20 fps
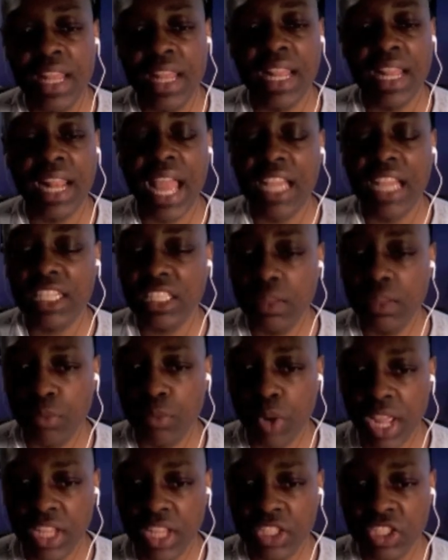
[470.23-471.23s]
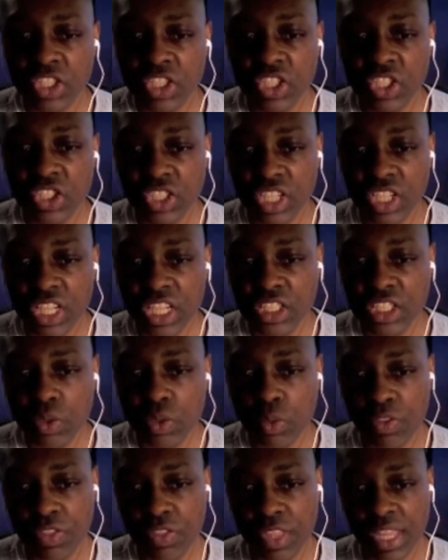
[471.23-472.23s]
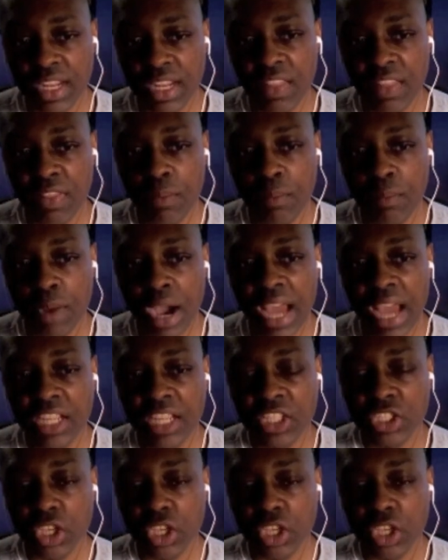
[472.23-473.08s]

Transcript: that actually brings disease within the body.